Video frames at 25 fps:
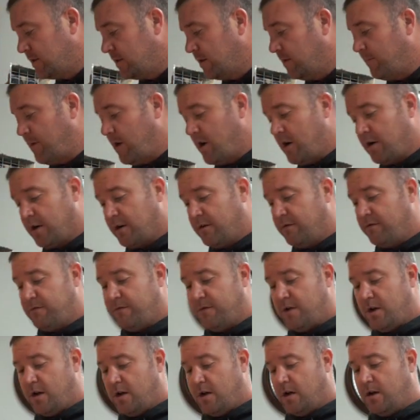American
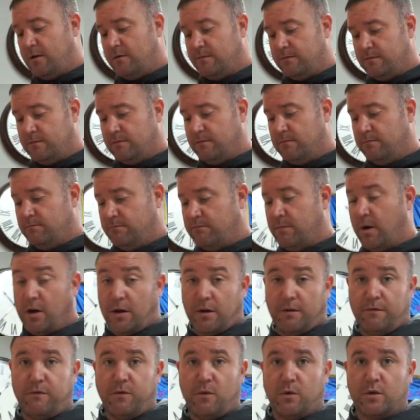
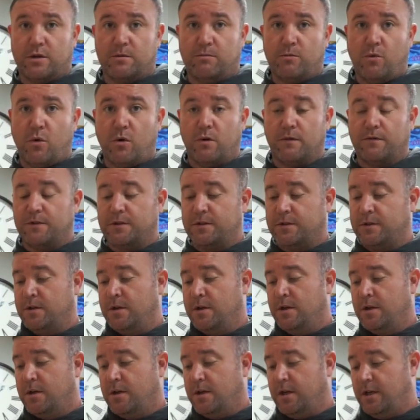Force morphs
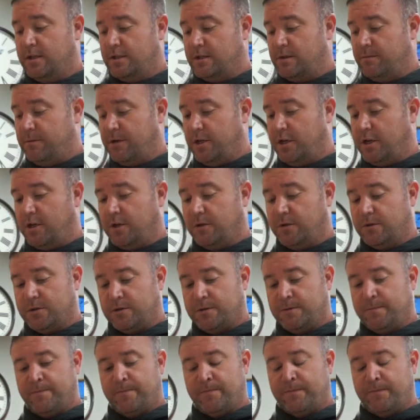and some Nittos.